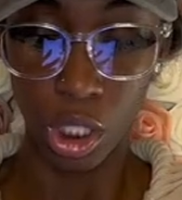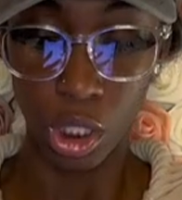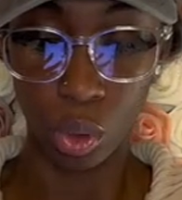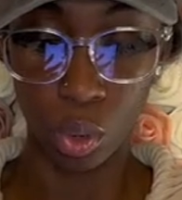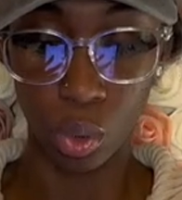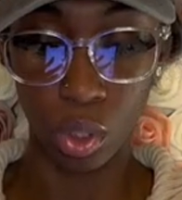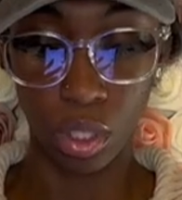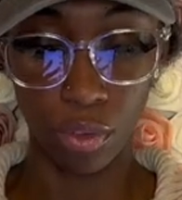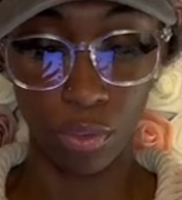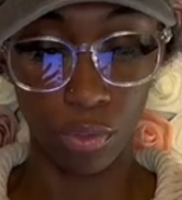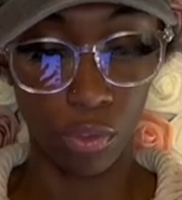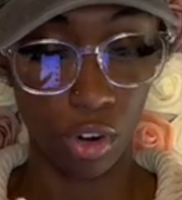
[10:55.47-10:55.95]

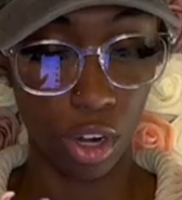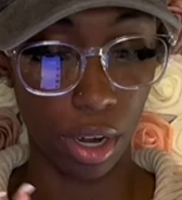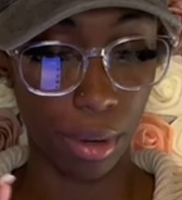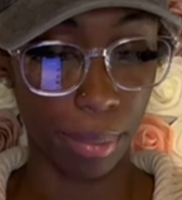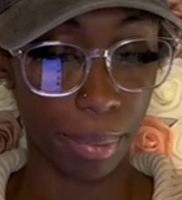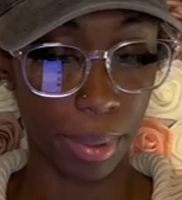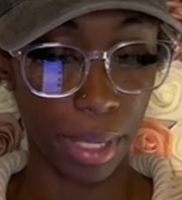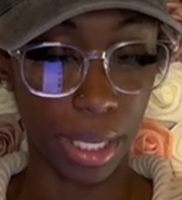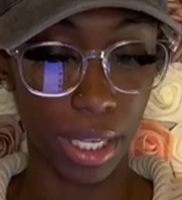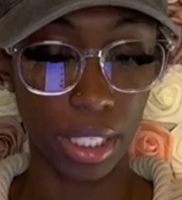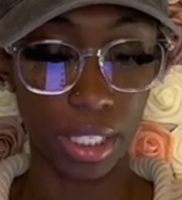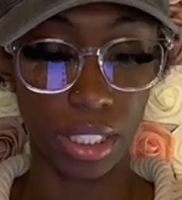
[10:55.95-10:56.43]
24
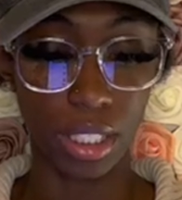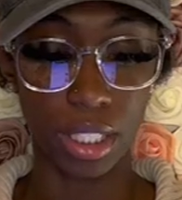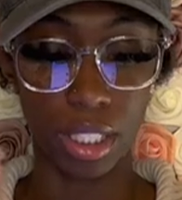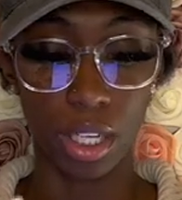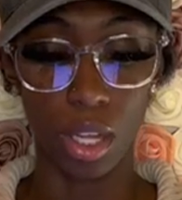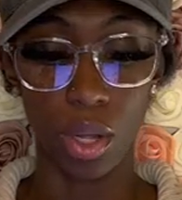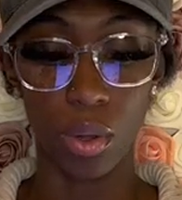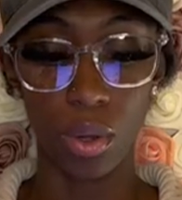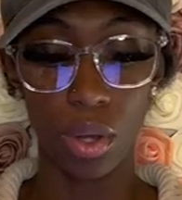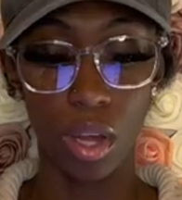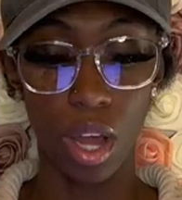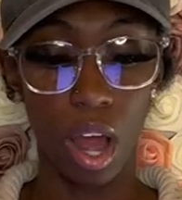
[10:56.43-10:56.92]
piece
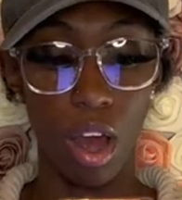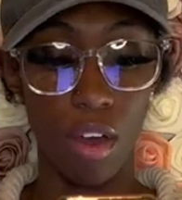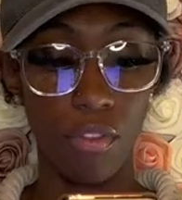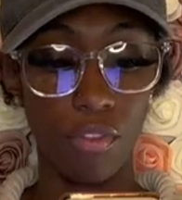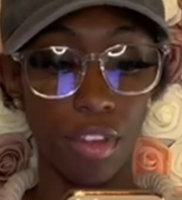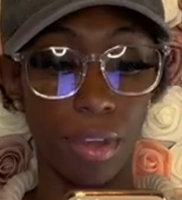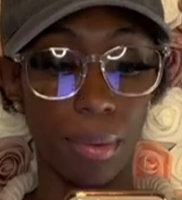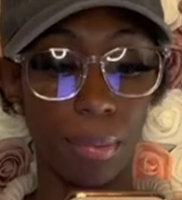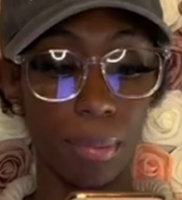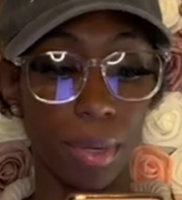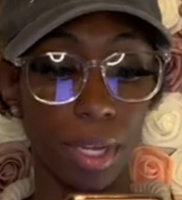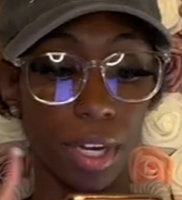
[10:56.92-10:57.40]
long
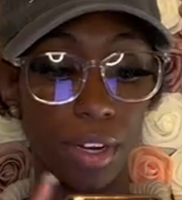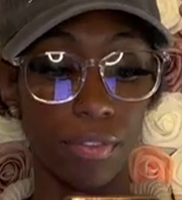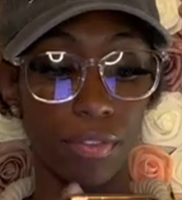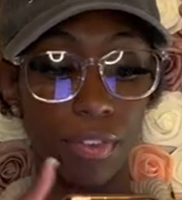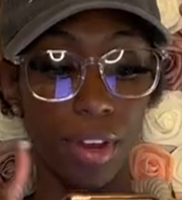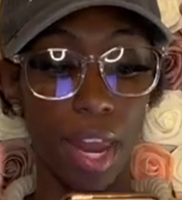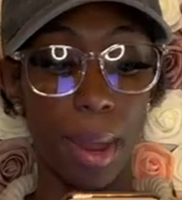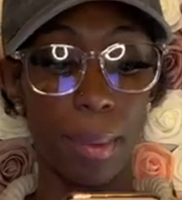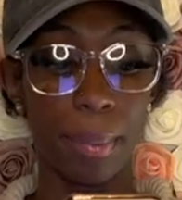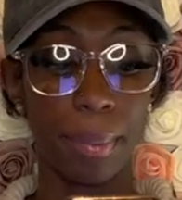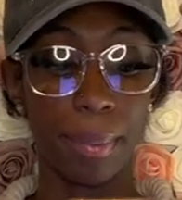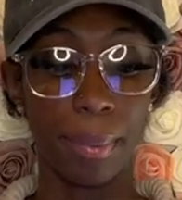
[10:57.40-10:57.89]
coffin
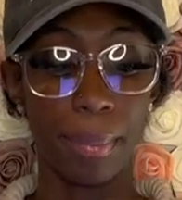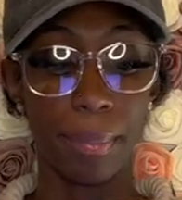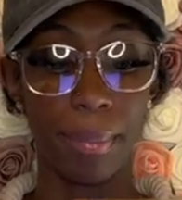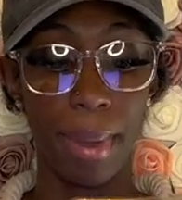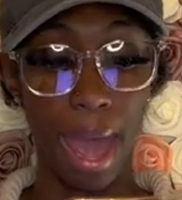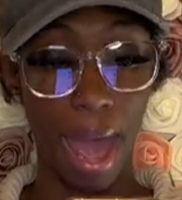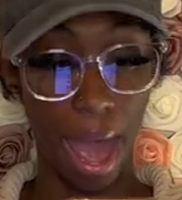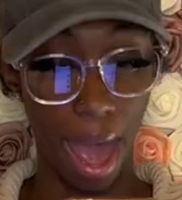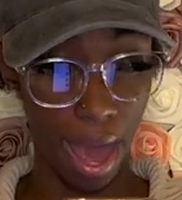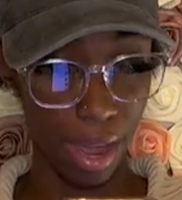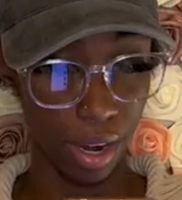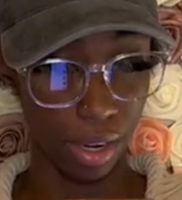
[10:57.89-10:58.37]
butterfly
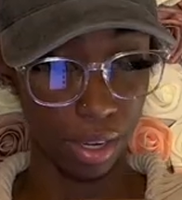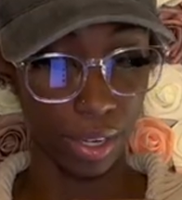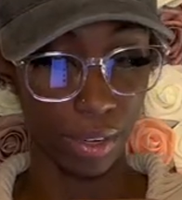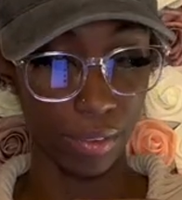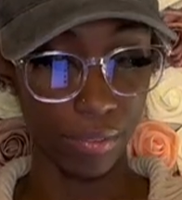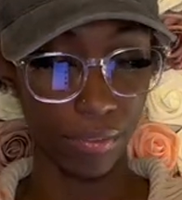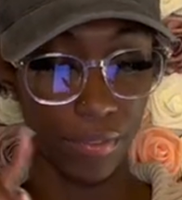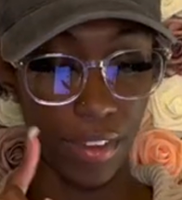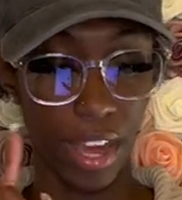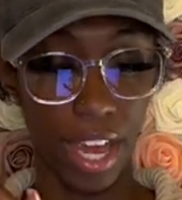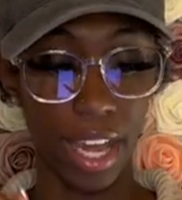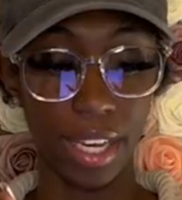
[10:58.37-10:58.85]
pattern
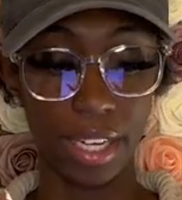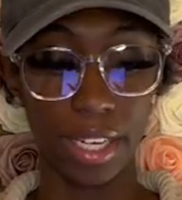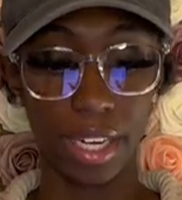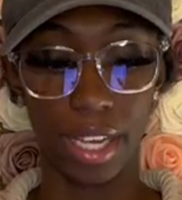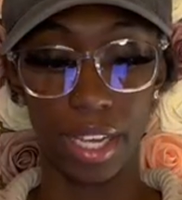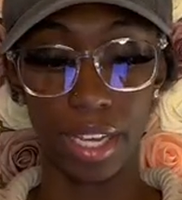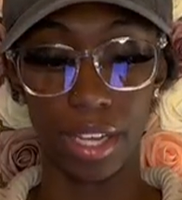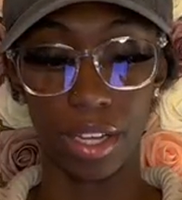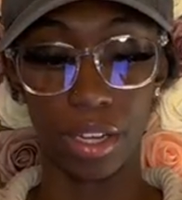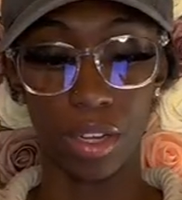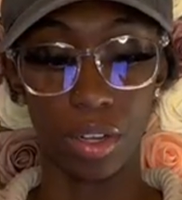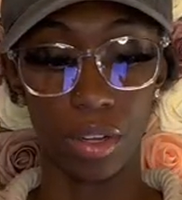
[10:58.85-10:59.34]
fake
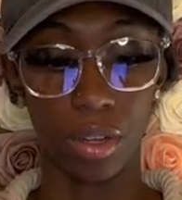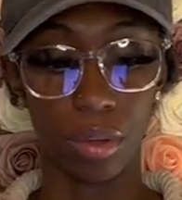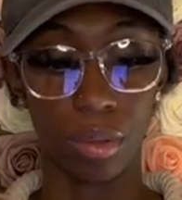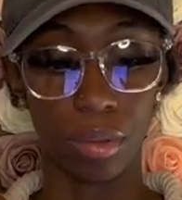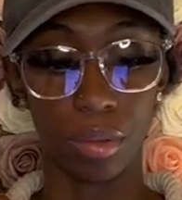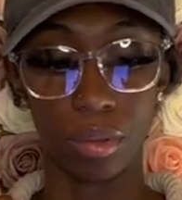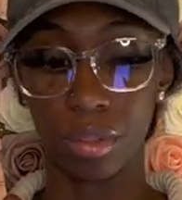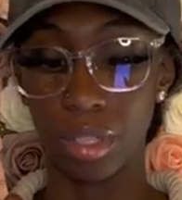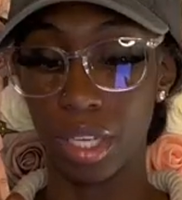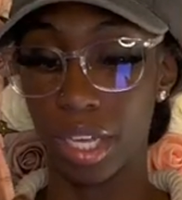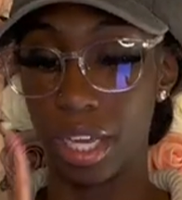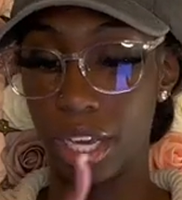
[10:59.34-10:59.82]
nail
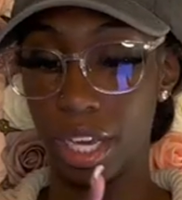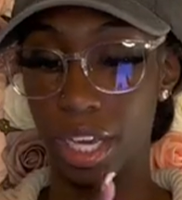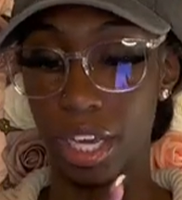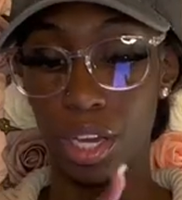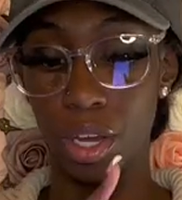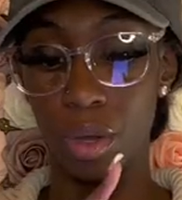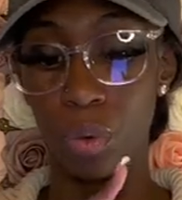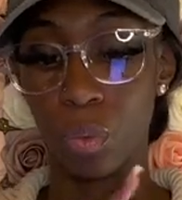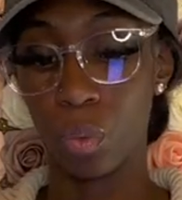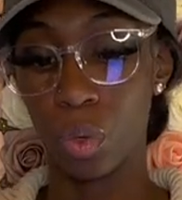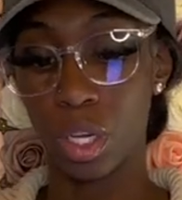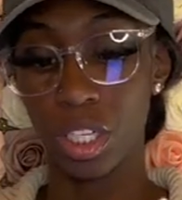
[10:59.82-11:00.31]

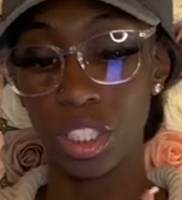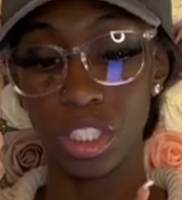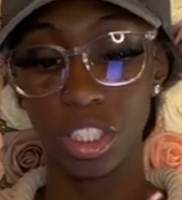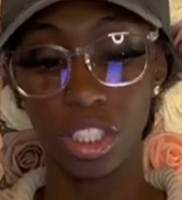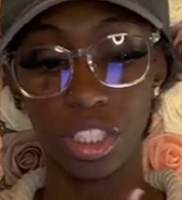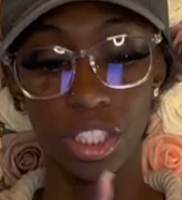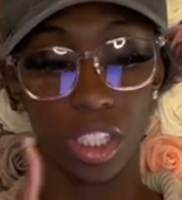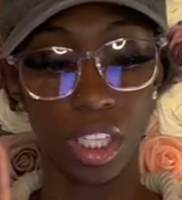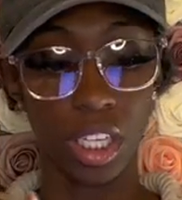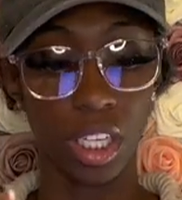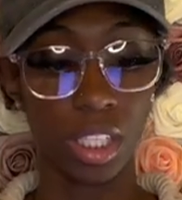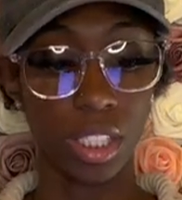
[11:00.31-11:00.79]
and one
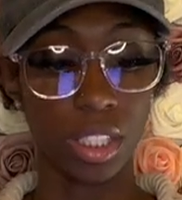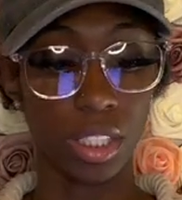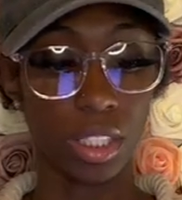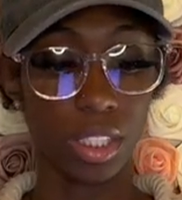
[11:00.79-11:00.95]
sheet